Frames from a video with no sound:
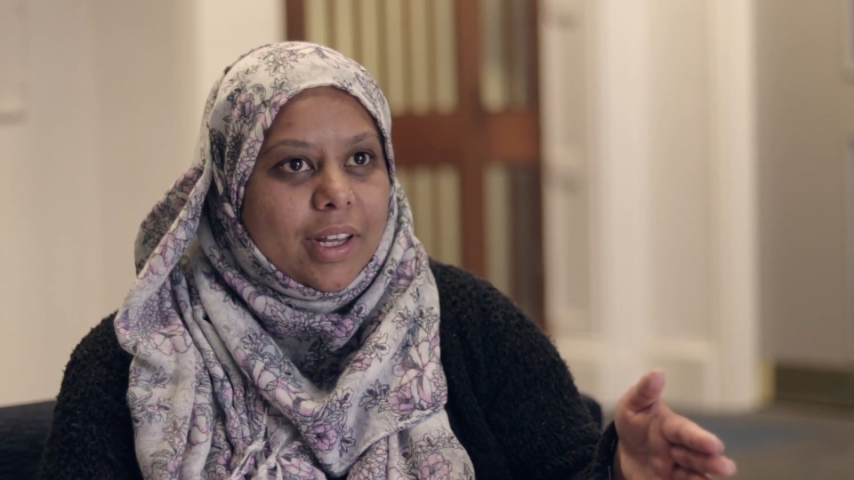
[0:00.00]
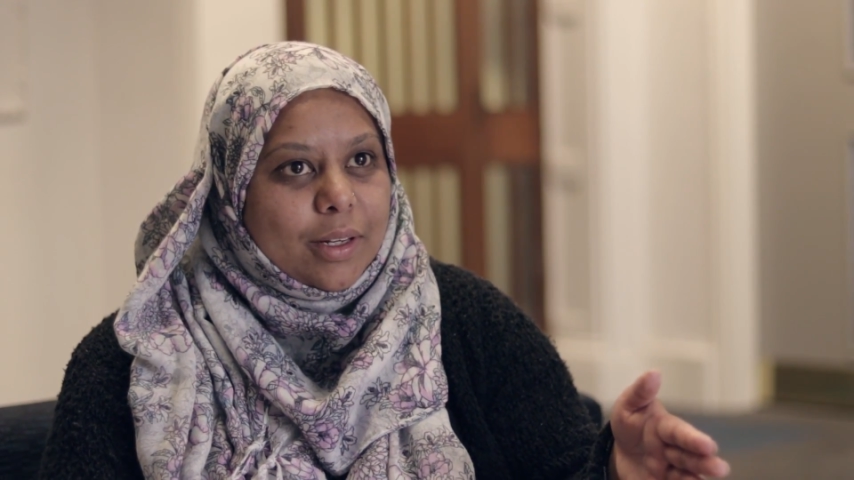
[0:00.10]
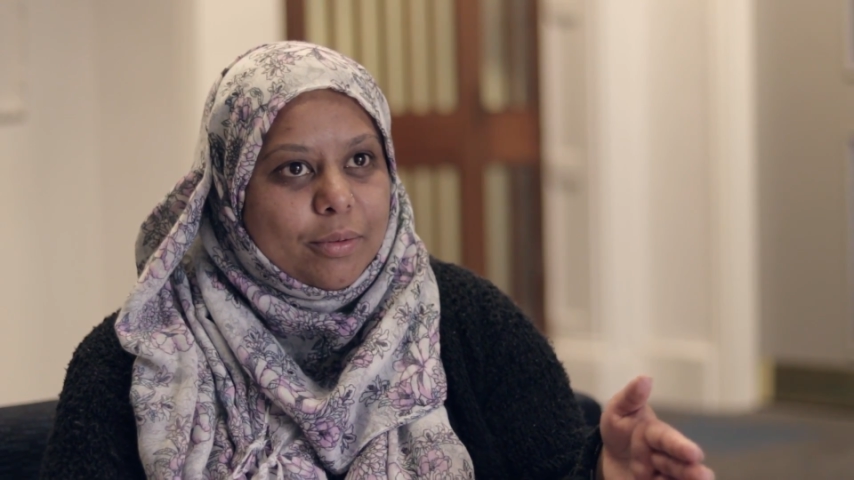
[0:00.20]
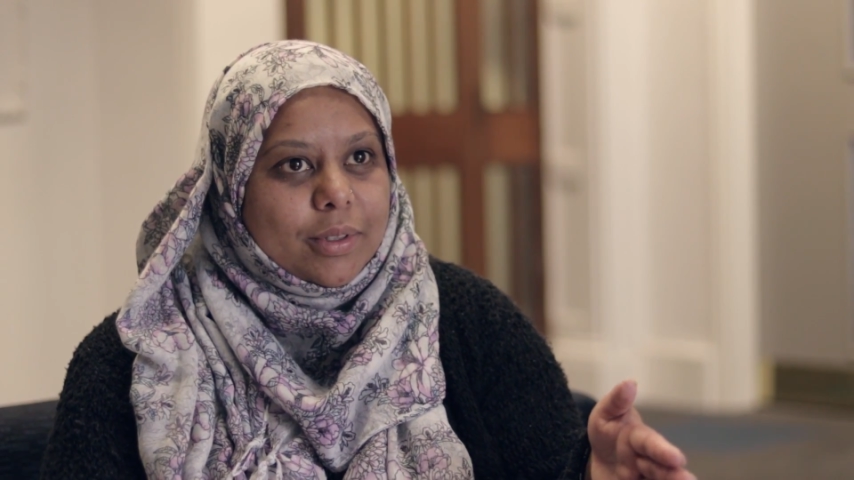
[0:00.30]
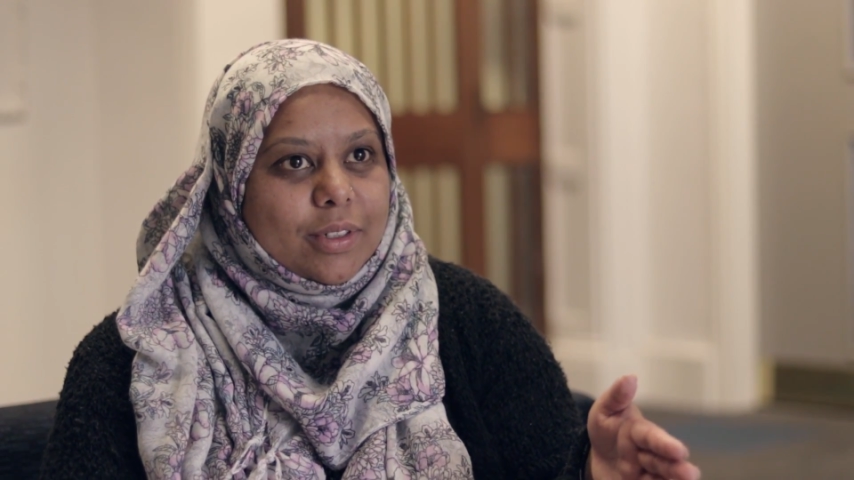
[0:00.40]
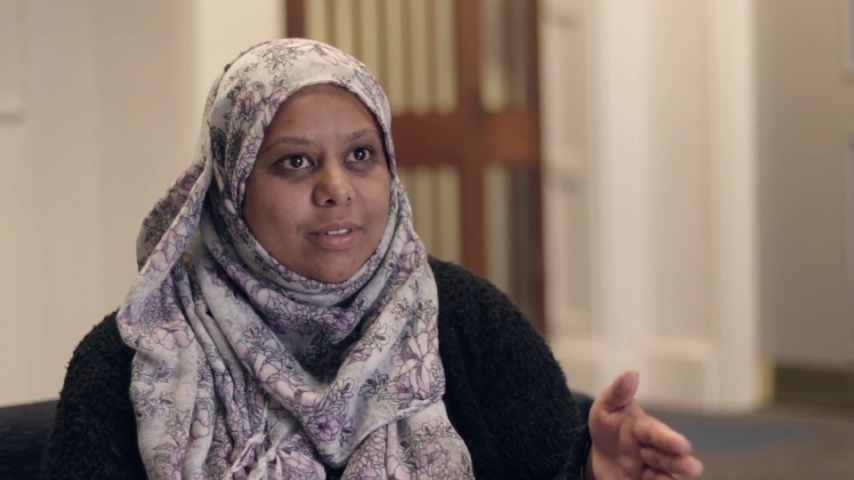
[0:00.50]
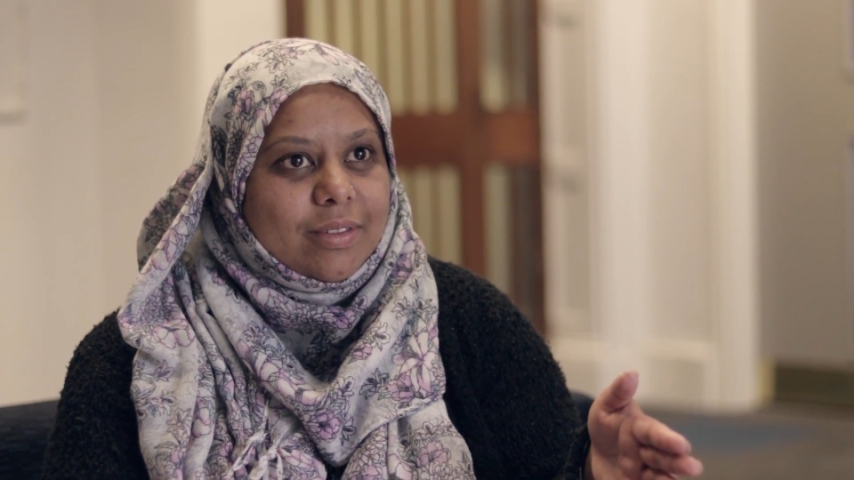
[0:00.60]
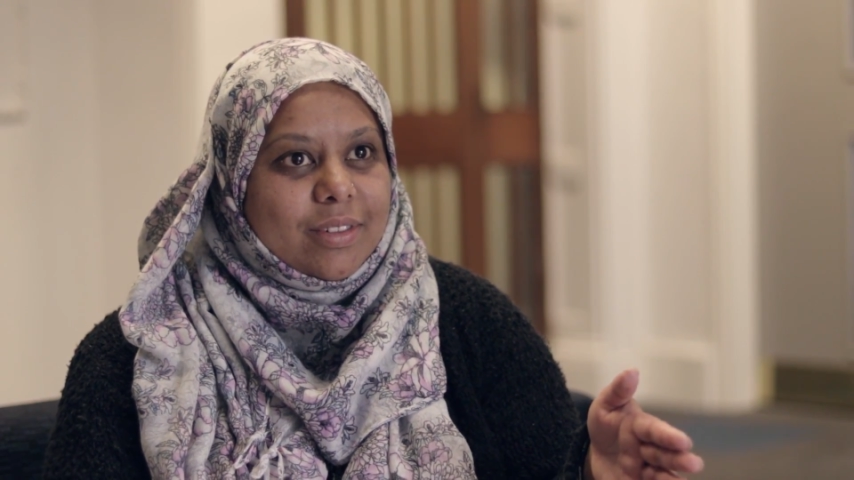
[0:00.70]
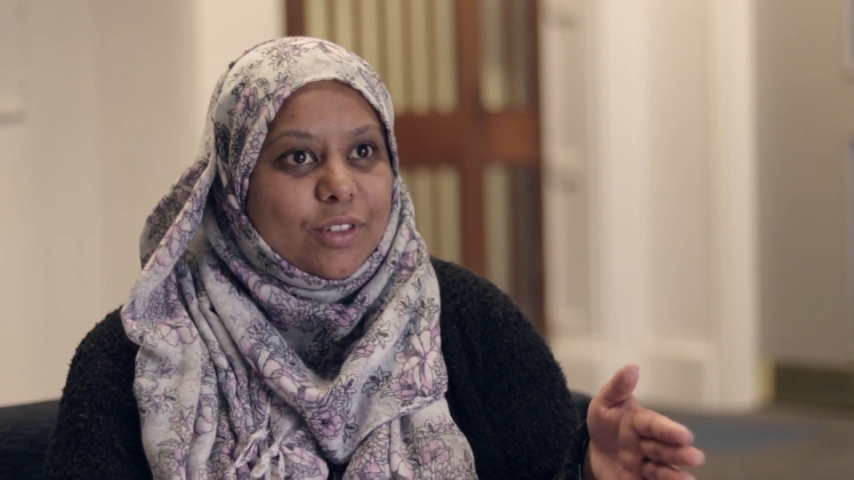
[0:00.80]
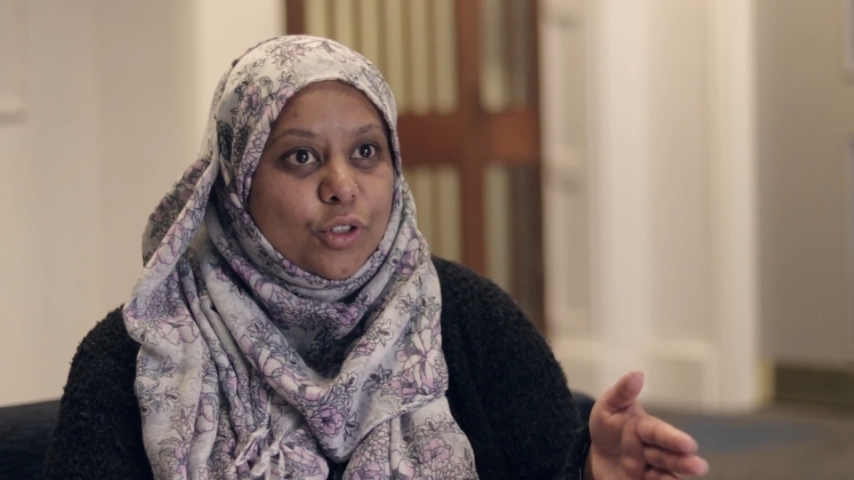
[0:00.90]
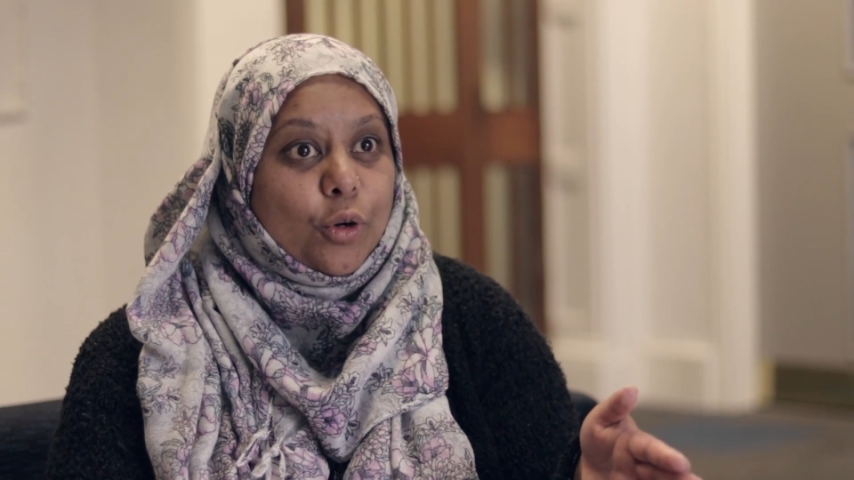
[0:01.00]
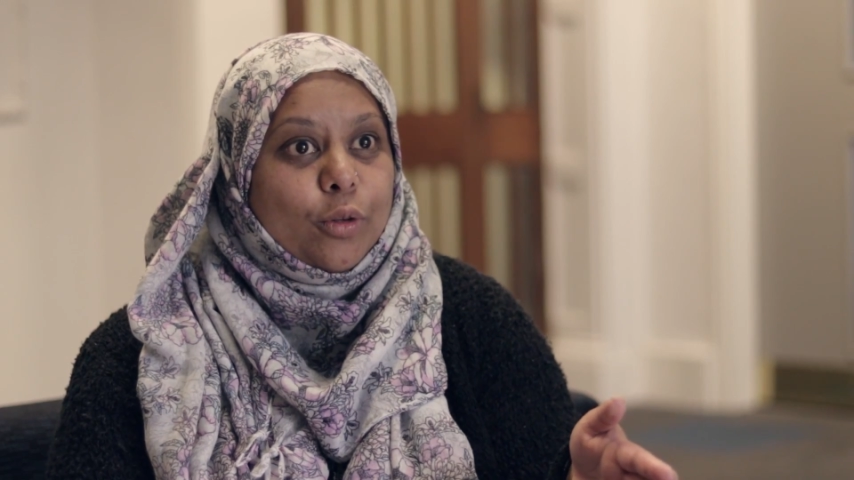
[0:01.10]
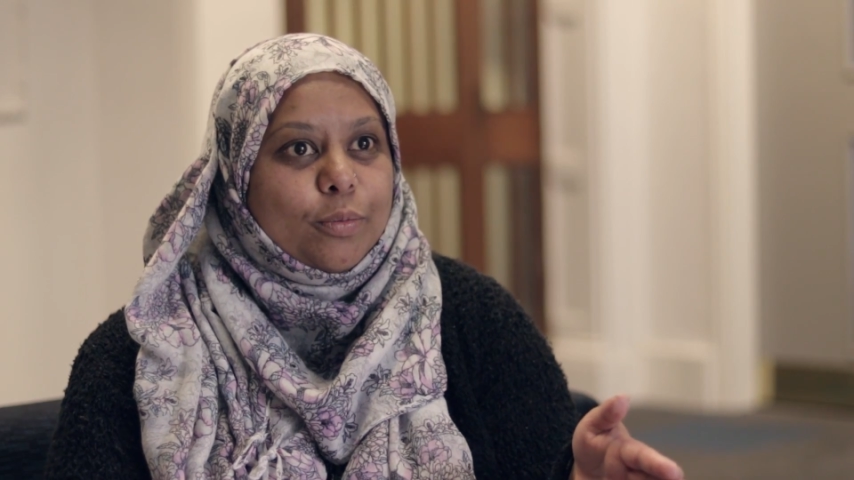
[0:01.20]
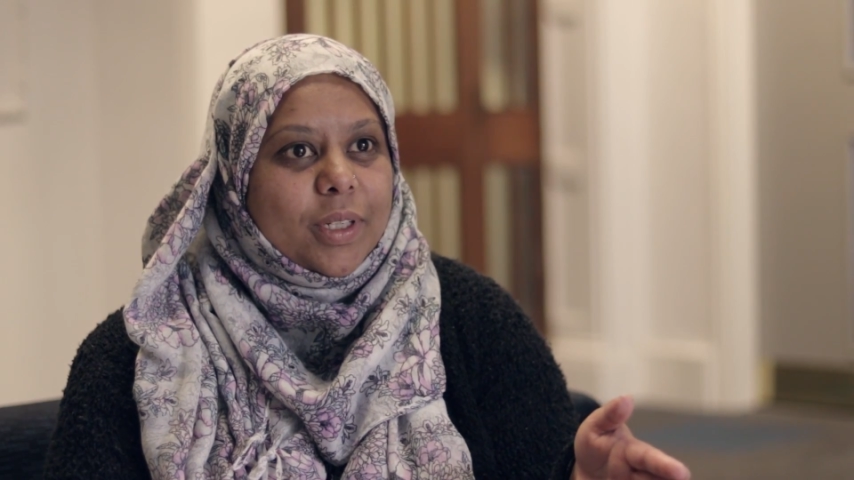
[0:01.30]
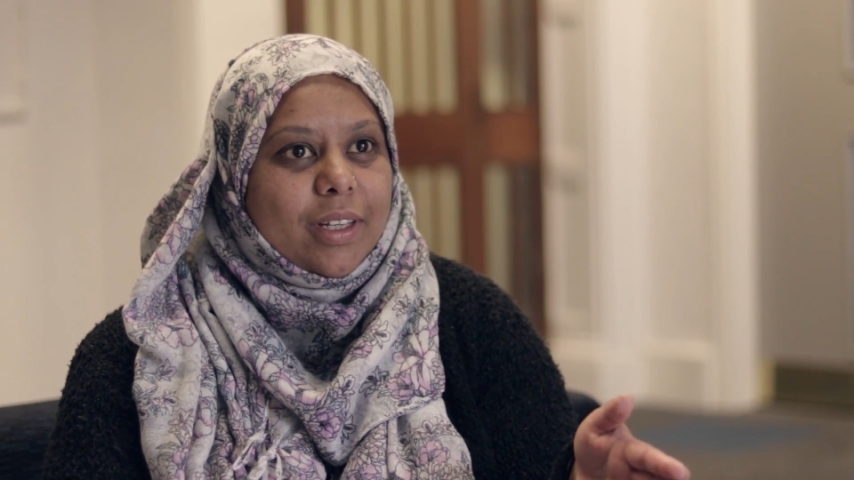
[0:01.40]
anyone
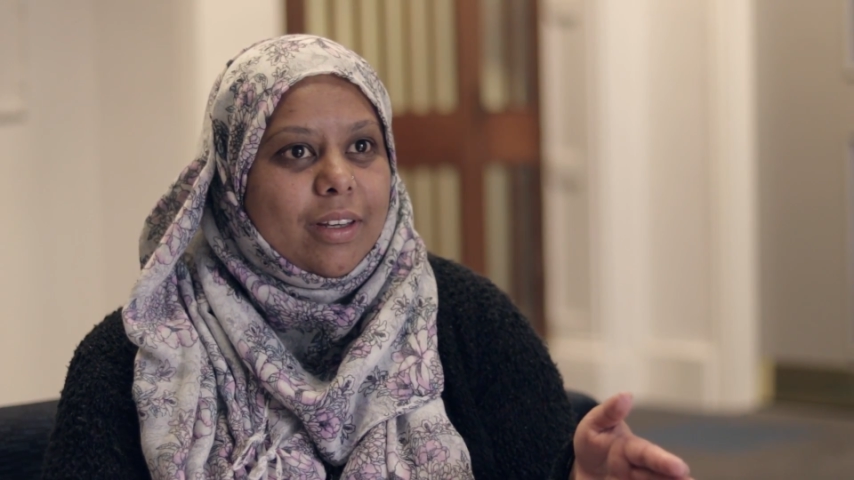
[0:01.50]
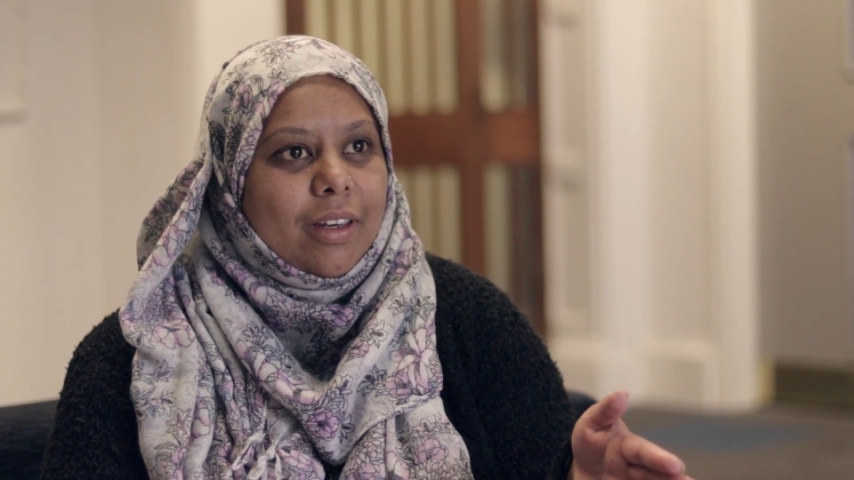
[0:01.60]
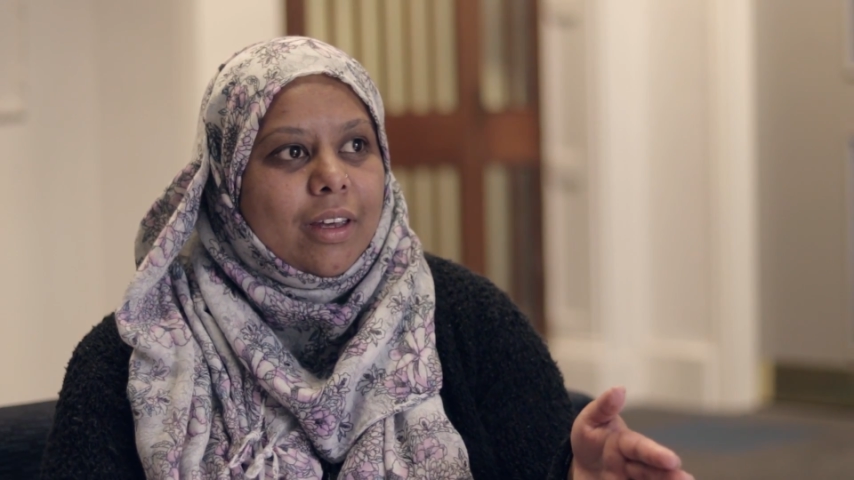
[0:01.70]
told me